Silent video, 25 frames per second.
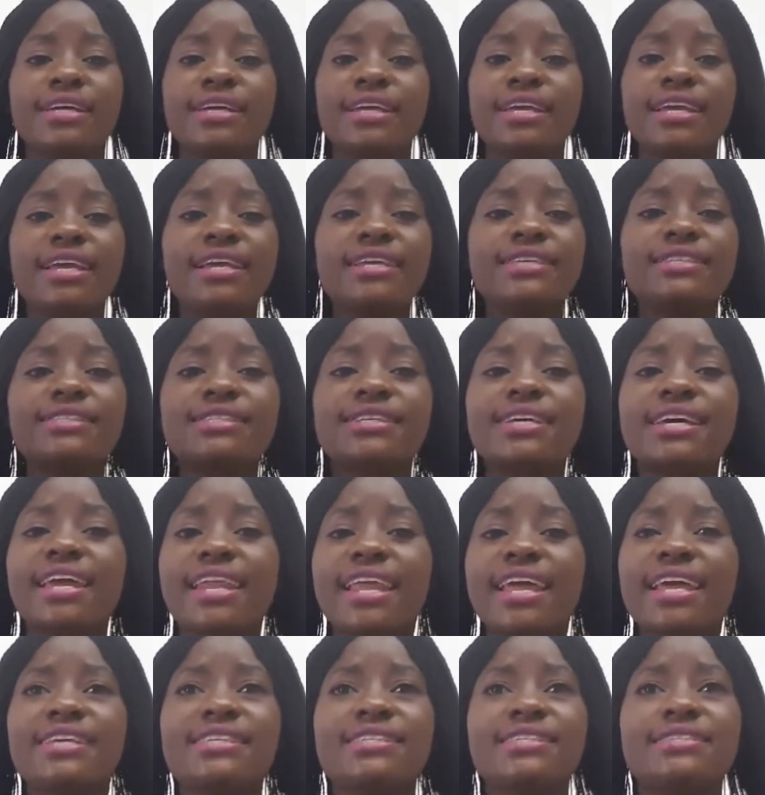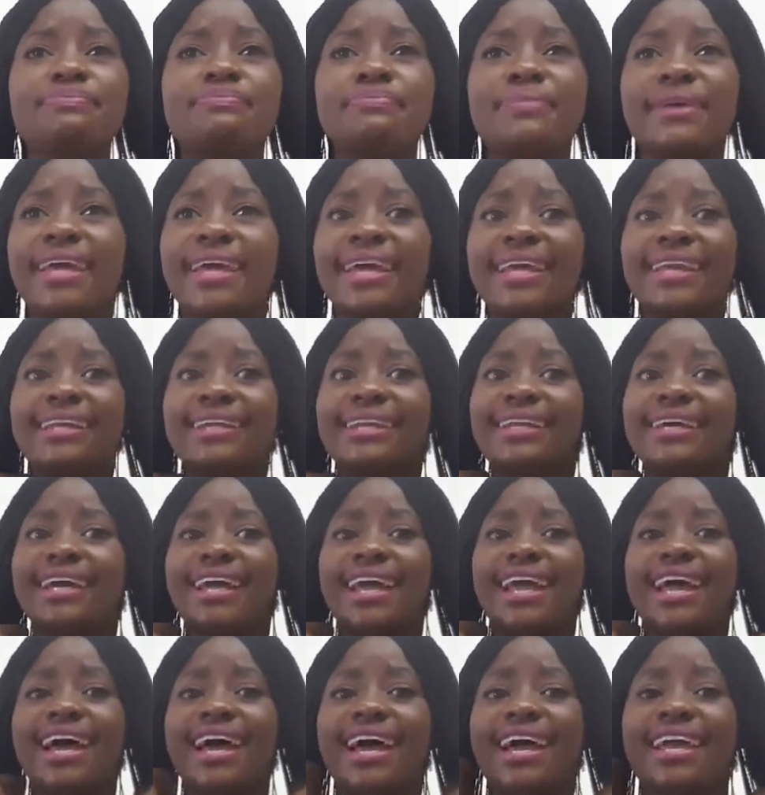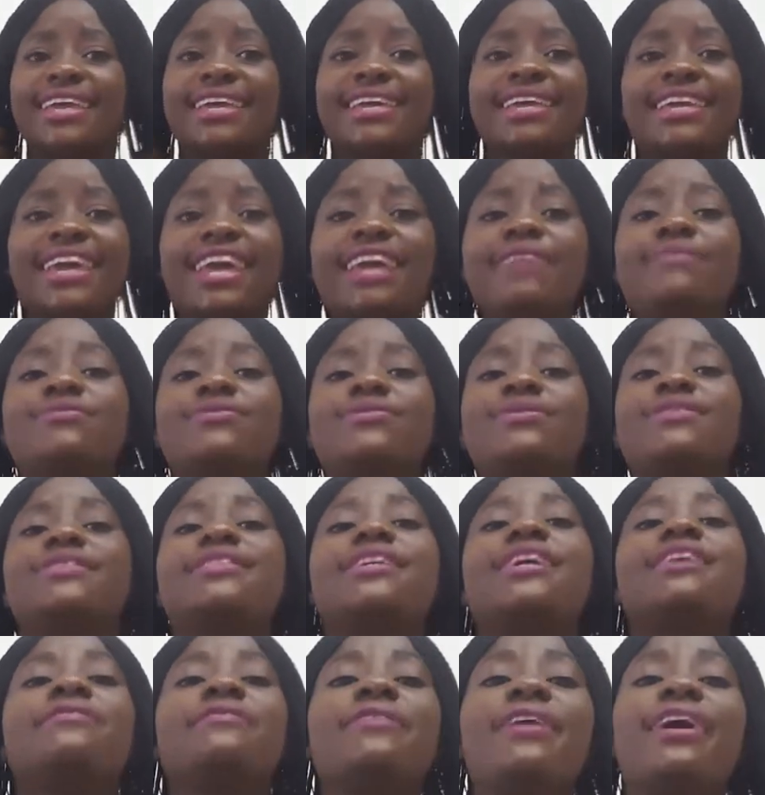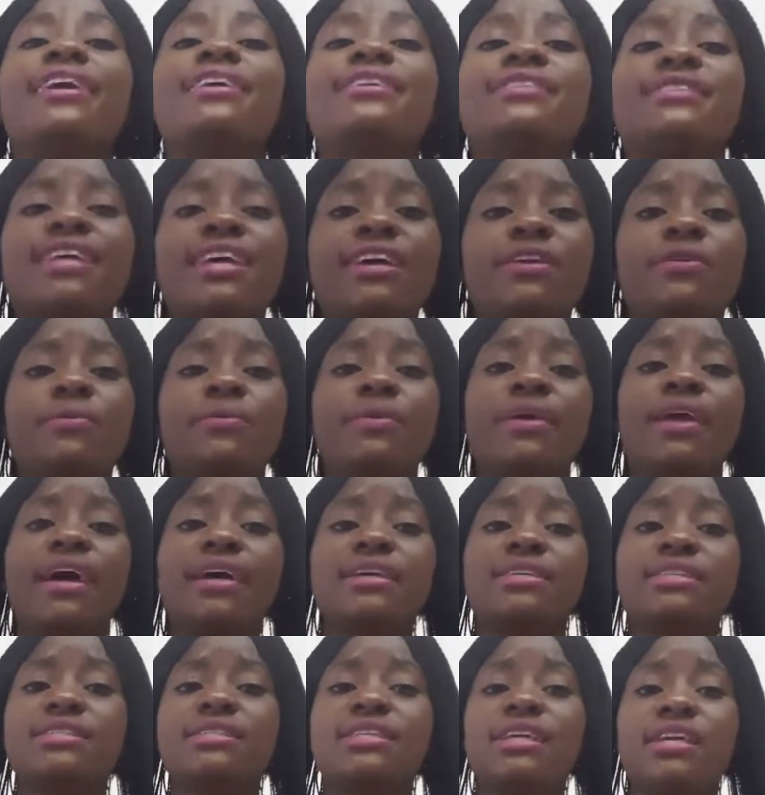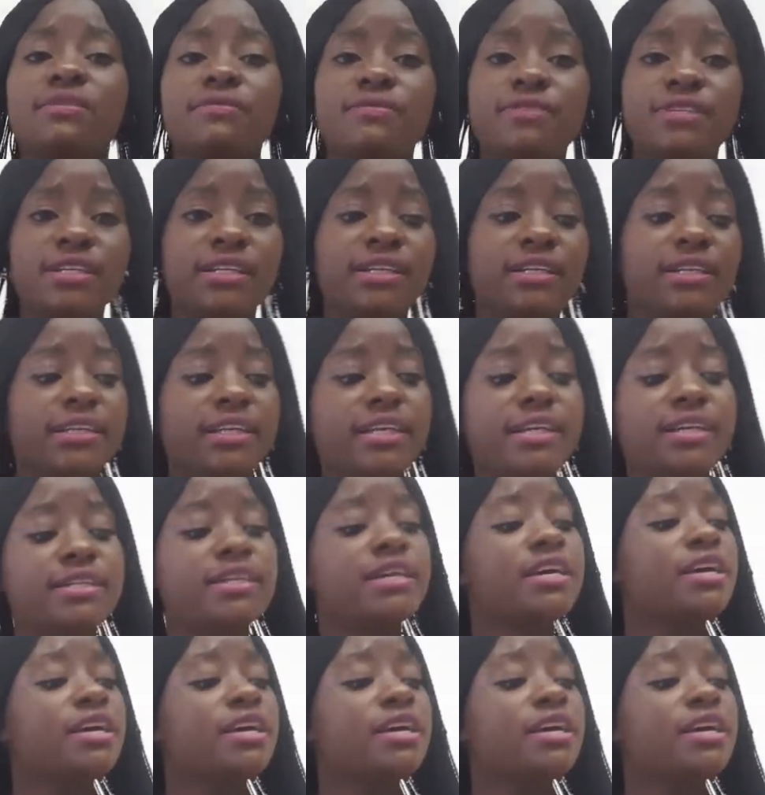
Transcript: His grace, man. Yeah, he came to save us and we are saved indeed.